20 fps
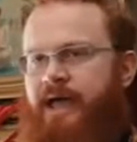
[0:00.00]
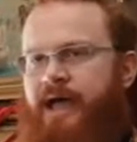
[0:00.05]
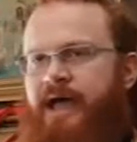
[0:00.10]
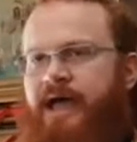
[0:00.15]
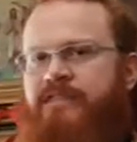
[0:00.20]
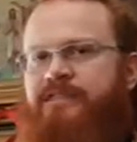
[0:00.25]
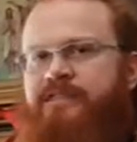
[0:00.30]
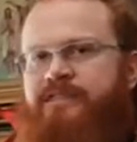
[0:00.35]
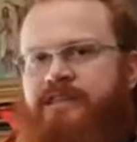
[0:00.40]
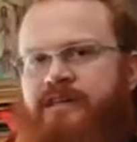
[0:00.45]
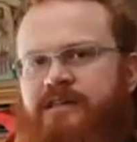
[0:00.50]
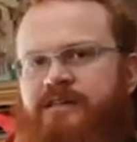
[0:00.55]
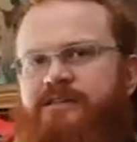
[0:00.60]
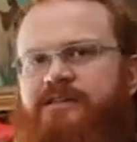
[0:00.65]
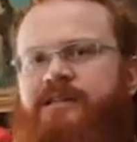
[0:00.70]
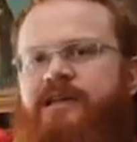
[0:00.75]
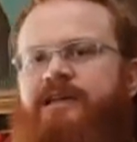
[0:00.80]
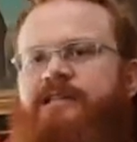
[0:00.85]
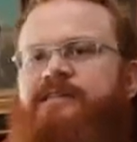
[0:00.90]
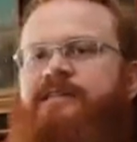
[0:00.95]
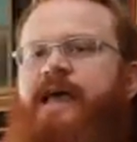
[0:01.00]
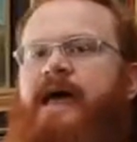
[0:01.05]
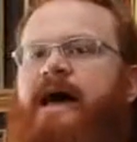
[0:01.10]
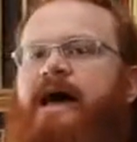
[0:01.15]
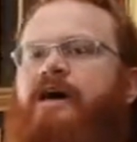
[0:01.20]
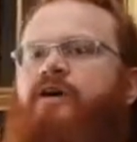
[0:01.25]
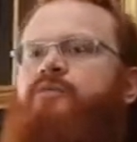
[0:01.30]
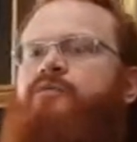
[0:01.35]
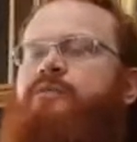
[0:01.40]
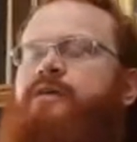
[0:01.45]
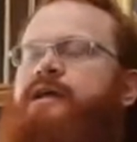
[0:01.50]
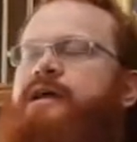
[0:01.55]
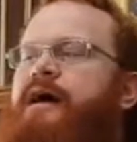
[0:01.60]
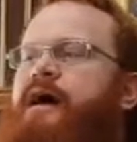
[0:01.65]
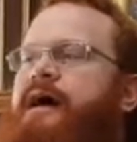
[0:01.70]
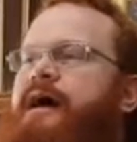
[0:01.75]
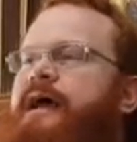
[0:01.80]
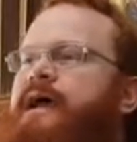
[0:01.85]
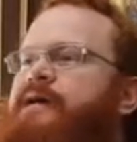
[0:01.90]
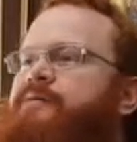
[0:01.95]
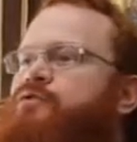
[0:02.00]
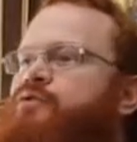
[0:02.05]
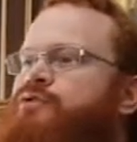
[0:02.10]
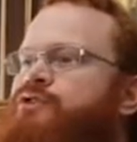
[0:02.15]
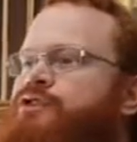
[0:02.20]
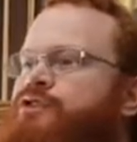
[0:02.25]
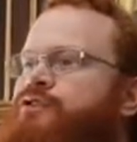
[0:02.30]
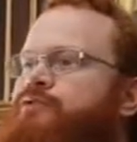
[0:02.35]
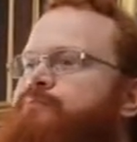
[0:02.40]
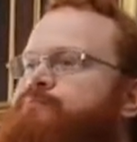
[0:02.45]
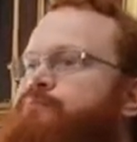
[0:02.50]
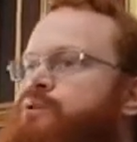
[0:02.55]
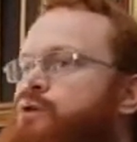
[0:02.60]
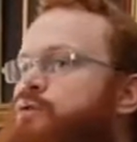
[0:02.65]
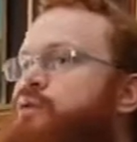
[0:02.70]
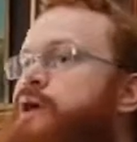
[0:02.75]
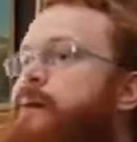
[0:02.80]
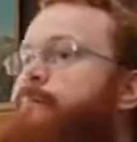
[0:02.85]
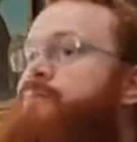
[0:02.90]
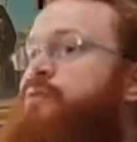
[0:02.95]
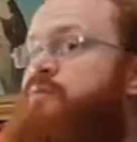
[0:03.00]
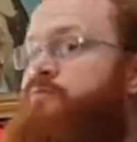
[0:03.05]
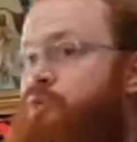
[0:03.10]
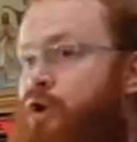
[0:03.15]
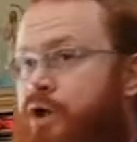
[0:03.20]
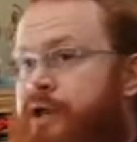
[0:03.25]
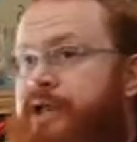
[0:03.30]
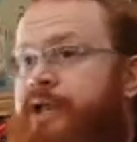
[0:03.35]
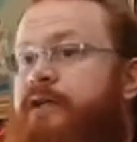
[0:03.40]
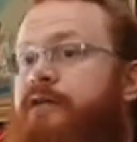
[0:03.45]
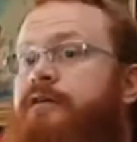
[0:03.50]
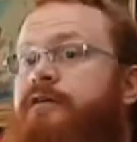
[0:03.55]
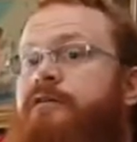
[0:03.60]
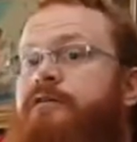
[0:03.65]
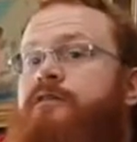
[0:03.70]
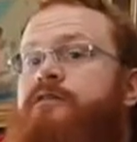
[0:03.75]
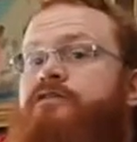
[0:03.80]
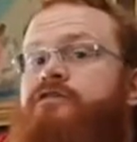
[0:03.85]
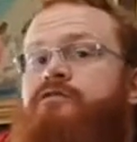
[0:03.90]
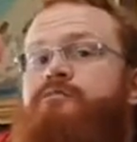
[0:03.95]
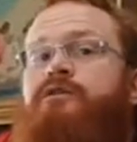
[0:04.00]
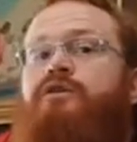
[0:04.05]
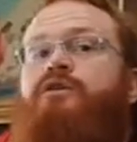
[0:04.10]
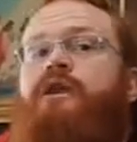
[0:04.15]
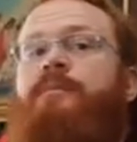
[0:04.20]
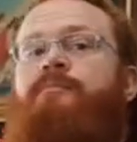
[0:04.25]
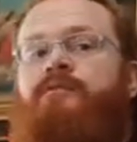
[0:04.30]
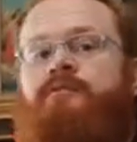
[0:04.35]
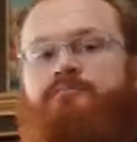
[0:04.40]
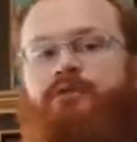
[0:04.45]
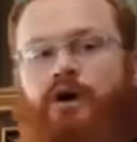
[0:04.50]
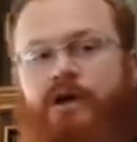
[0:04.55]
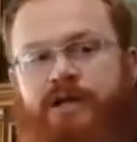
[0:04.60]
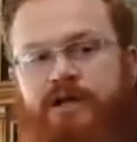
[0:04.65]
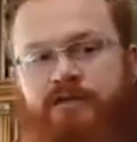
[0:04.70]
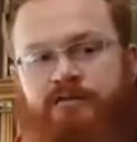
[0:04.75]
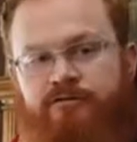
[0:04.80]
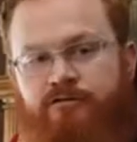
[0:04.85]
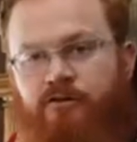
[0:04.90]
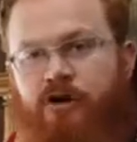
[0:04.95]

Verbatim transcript: And this is how we are able to build up the body, to build up the body of